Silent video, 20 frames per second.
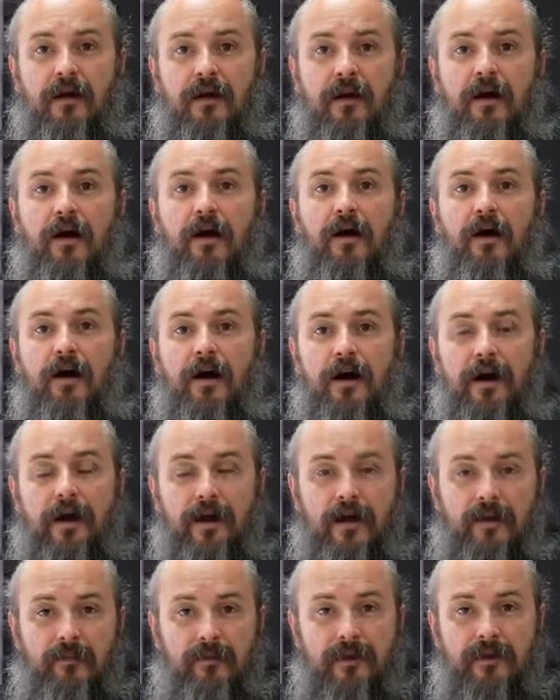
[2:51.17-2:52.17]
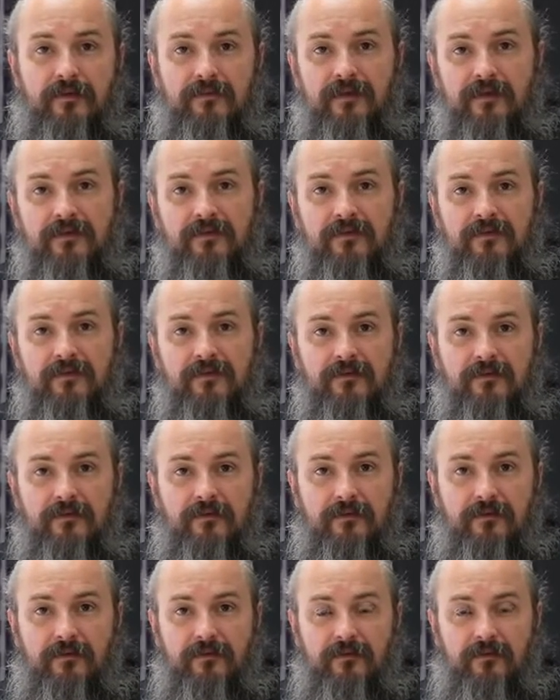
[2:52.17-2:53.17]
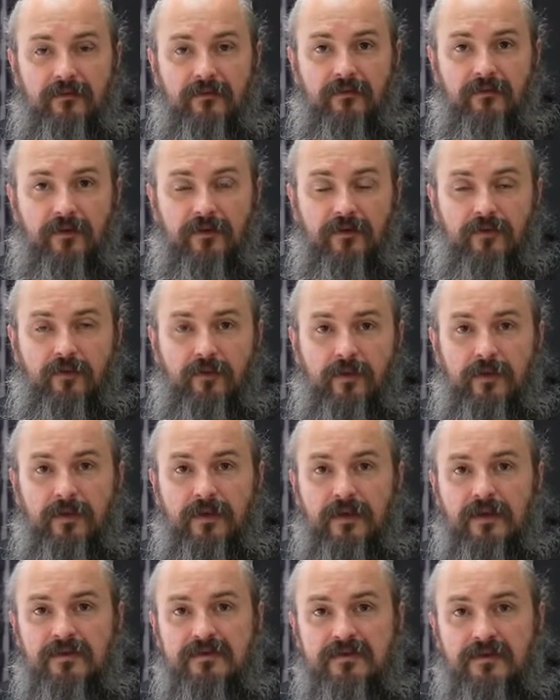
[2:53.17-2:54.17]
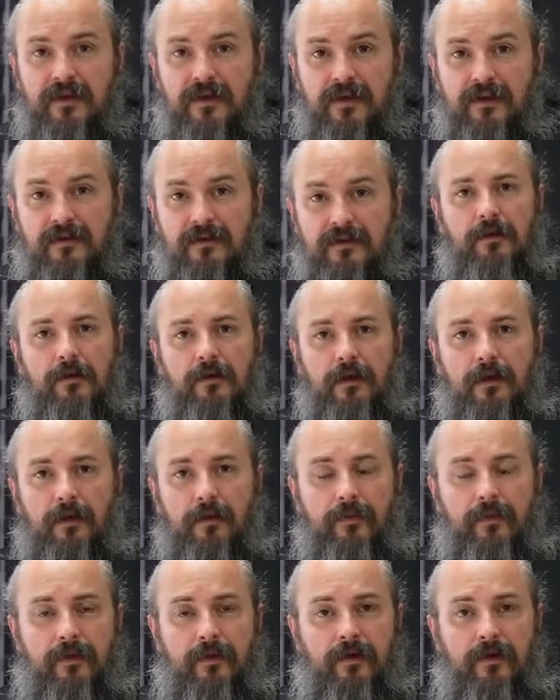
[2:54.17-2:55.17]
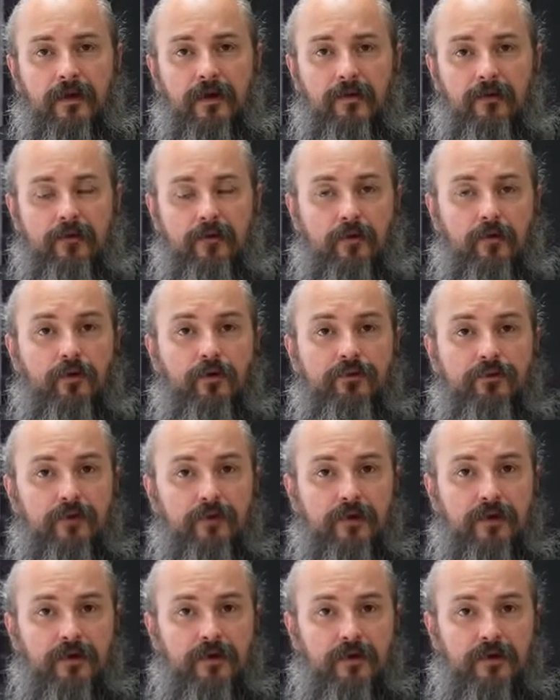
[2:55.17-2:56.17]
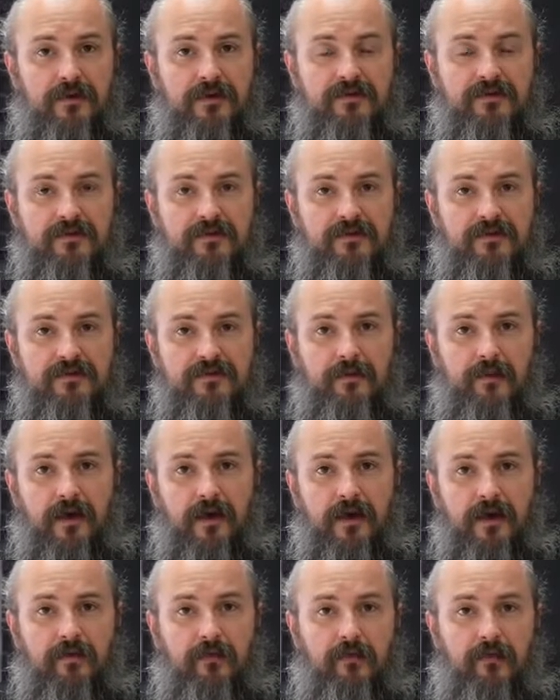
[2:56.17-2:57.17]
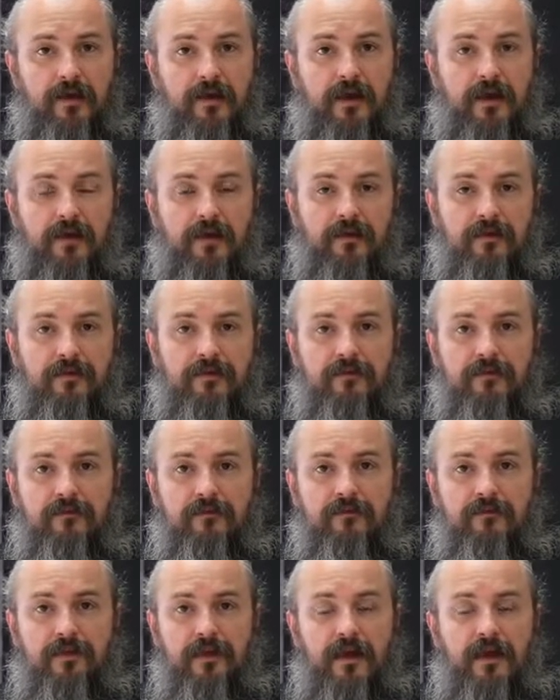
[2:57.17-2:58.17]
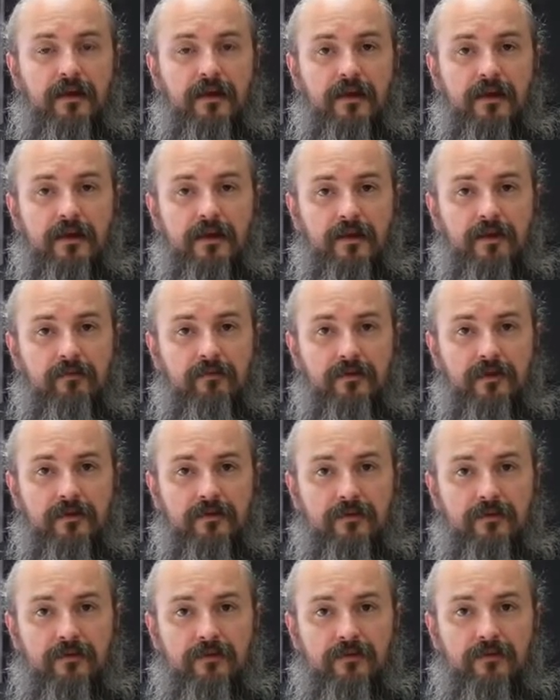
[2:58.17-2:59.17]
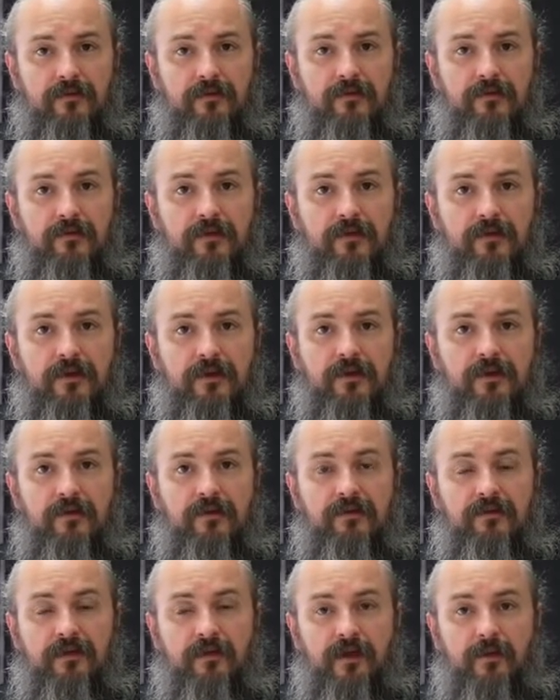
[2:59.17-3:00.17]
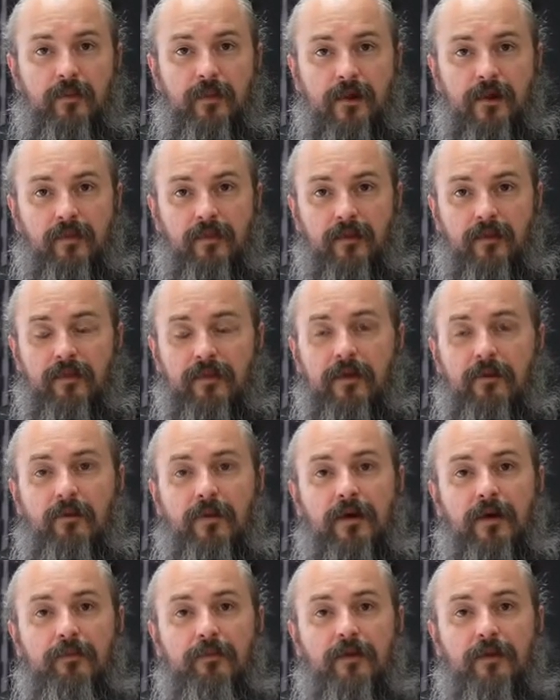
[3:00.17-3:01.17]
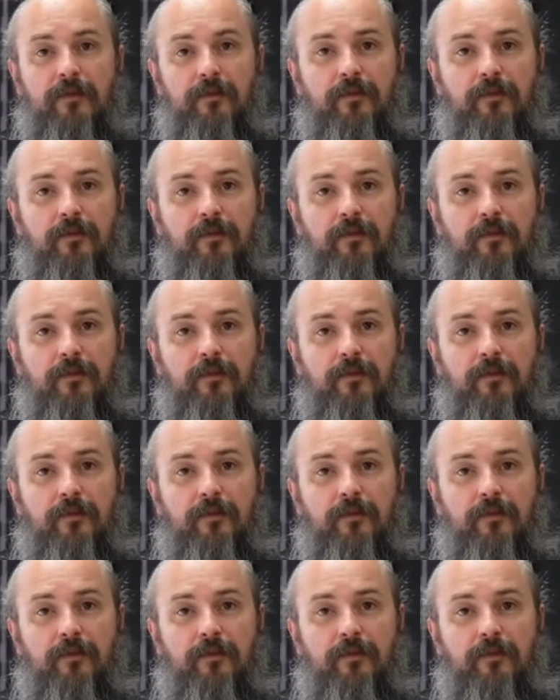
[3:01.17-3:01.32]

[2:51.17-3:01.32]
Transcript: a higher amount of essence versus what they staked. Now, there have also been questions about players validating resources in the same area. There might be a